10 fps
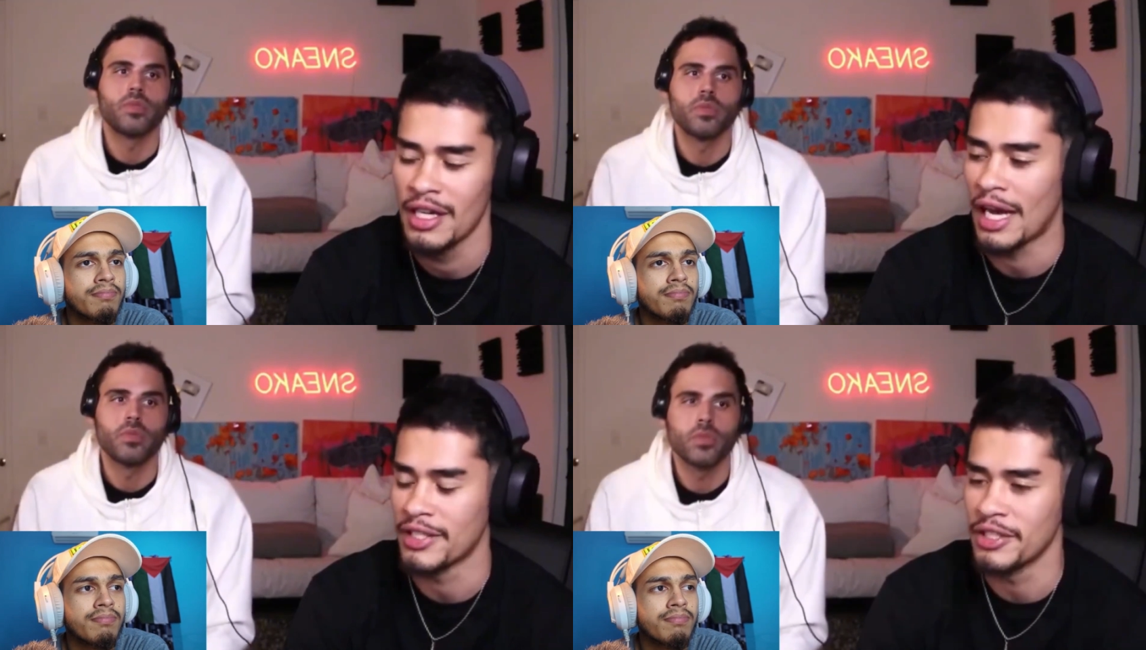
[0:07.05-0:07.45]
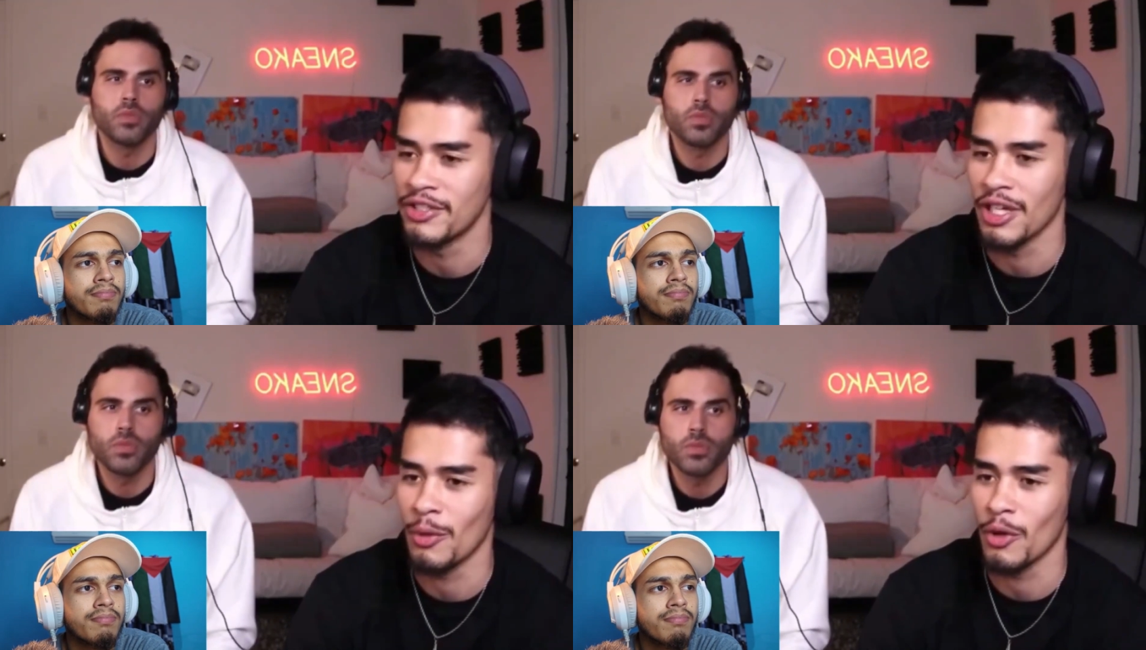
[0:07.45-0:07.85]
Speaker 1: I see
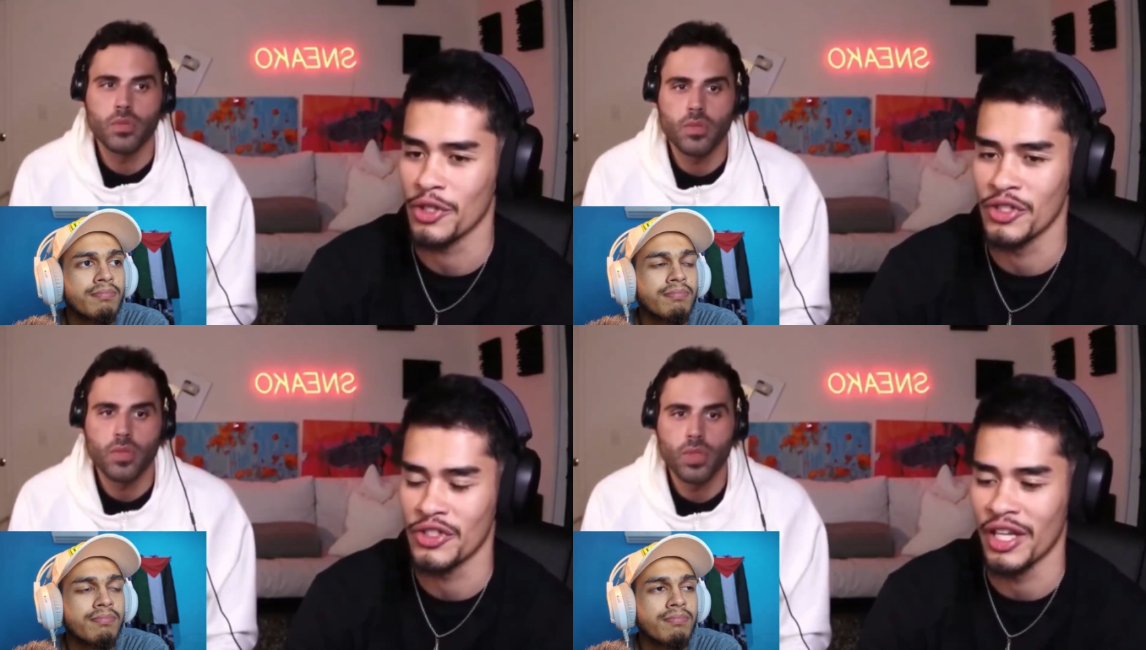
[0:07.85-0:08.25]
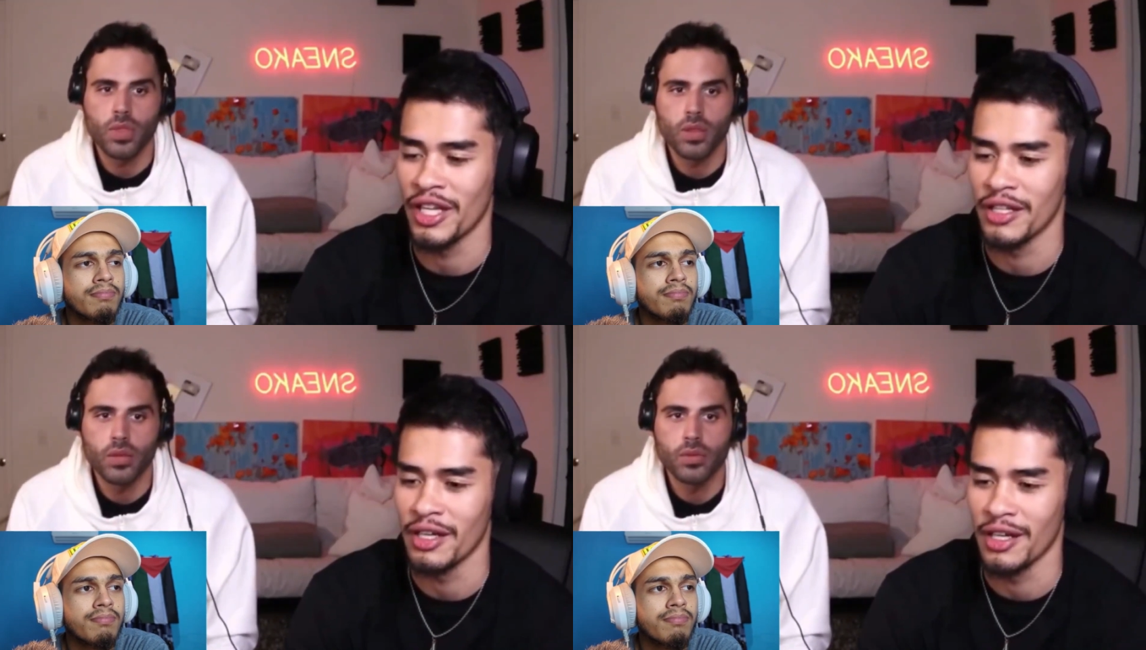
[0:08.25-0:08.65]
some Christians say
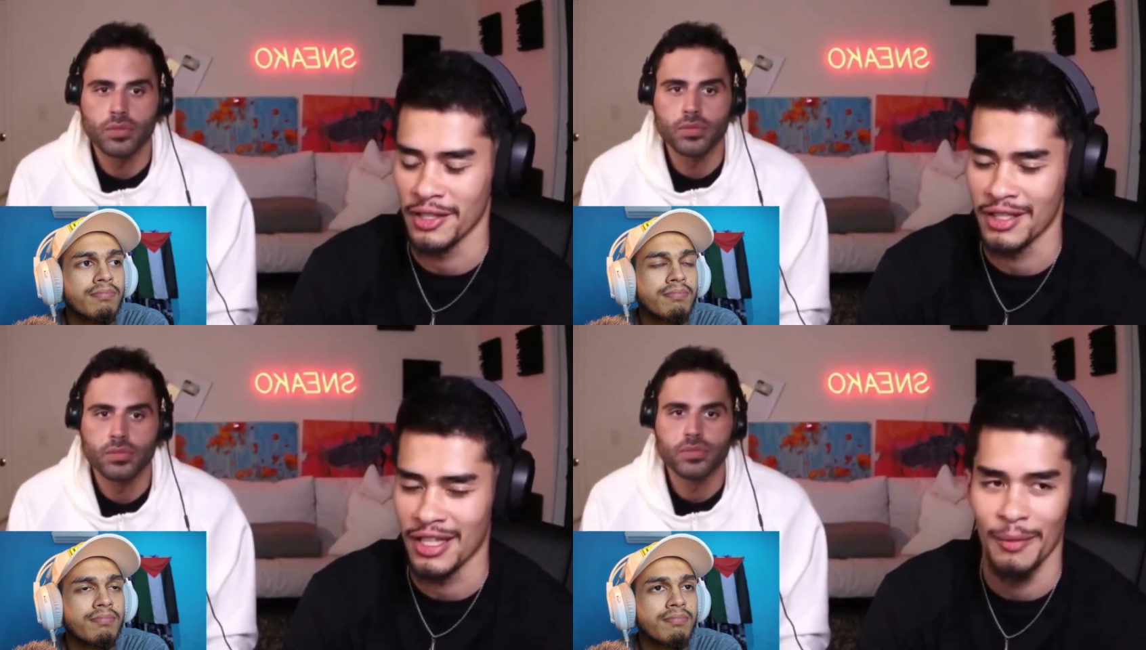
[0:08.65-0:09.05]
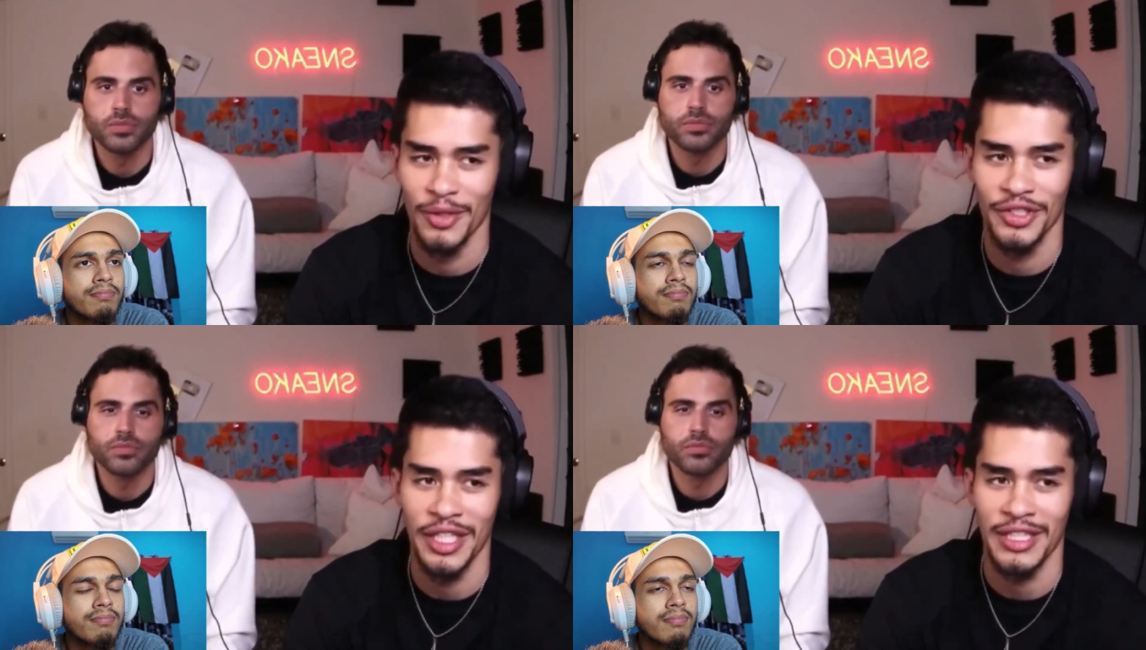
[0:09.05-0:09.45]
that Islam
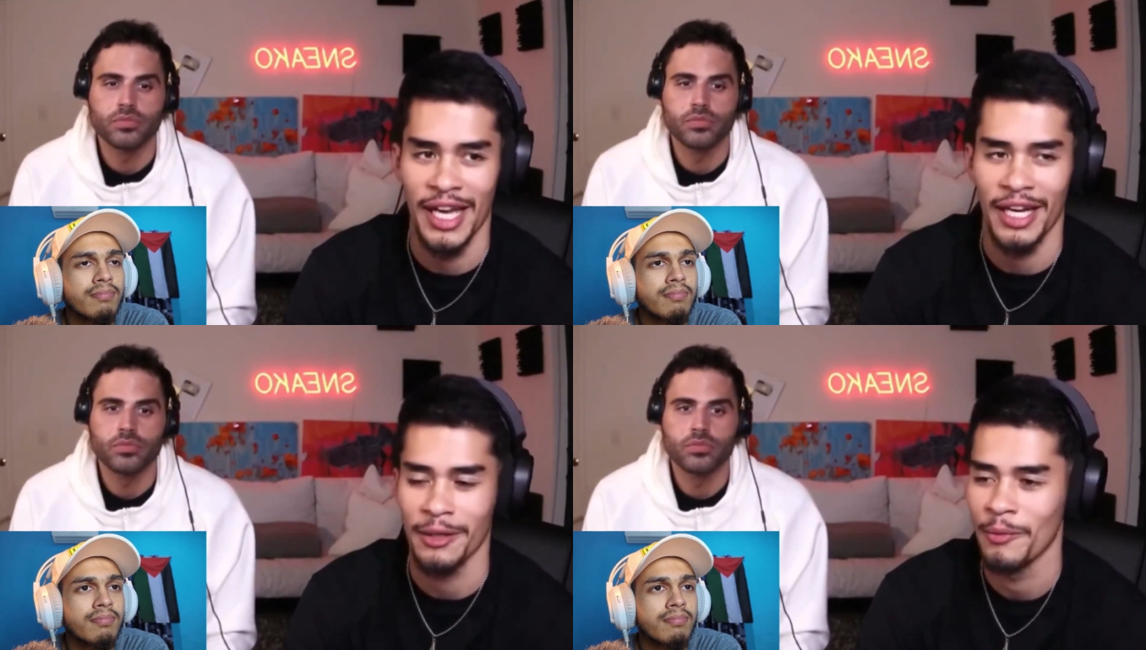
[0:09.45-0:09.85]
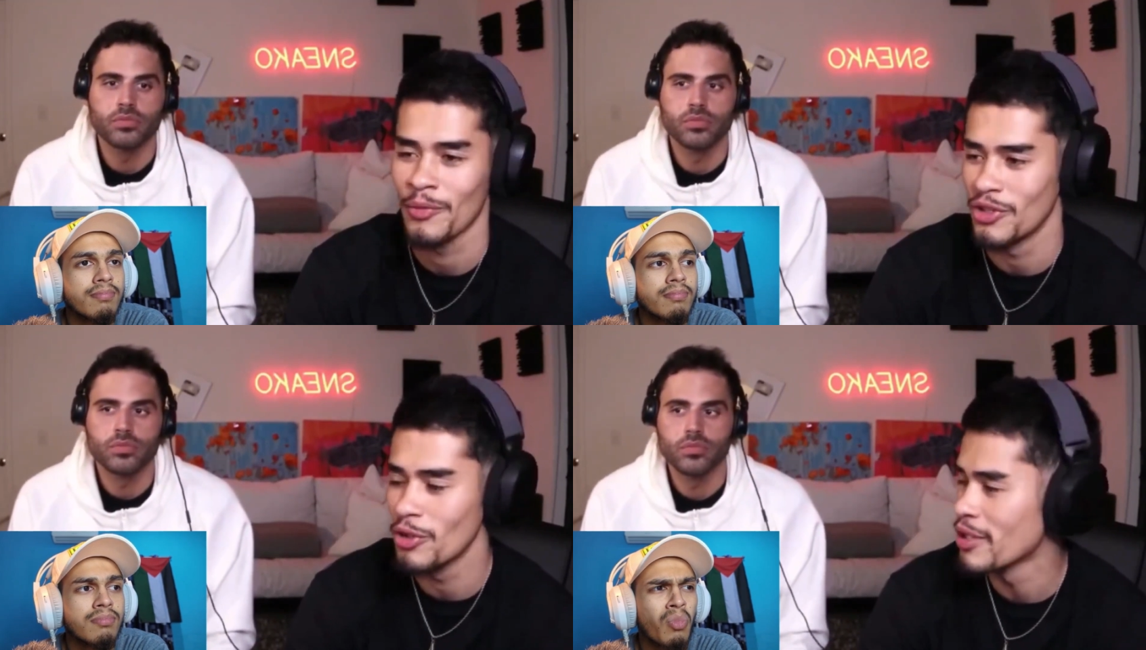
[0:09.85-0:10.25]
is satanic.
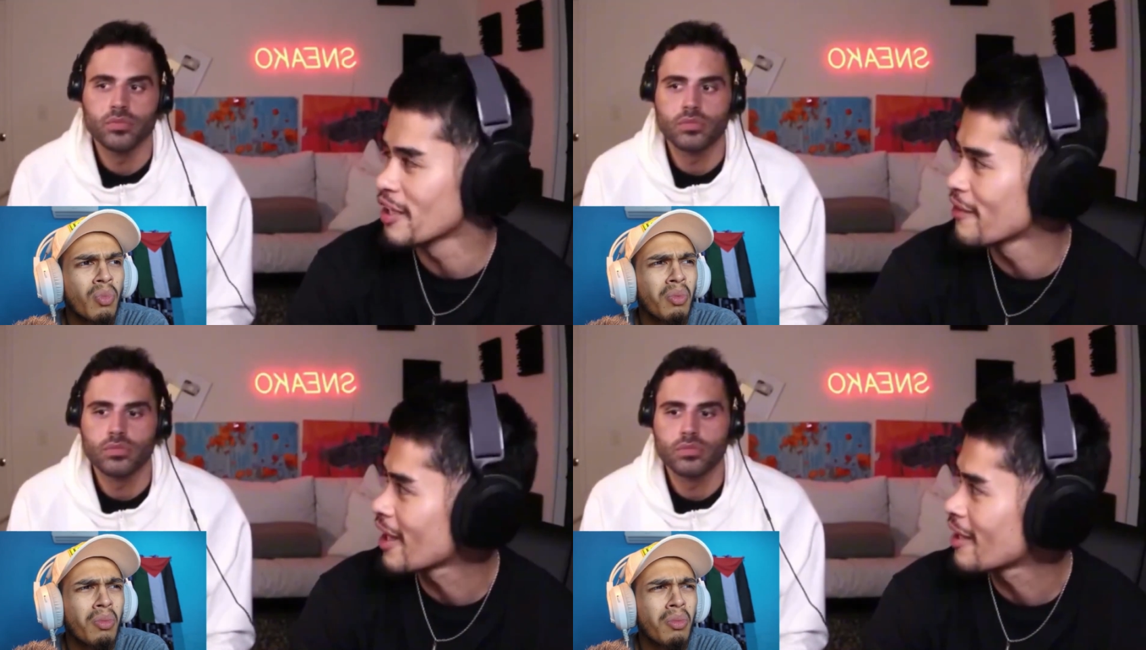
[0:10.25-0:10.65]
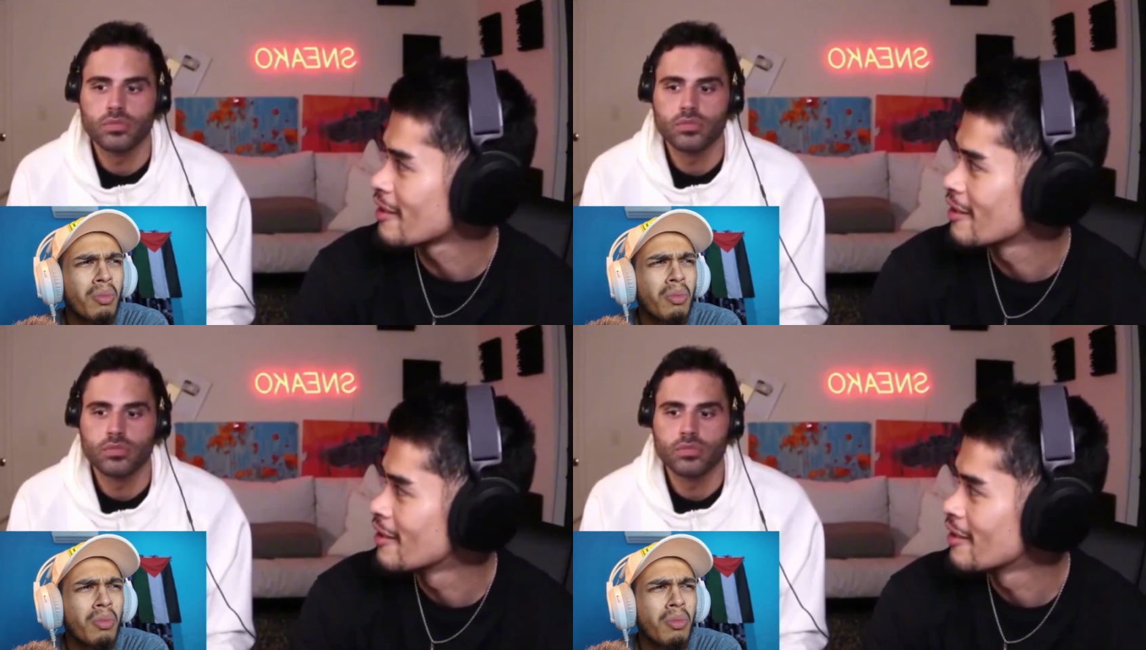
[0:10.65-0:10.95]
Do you believe in that?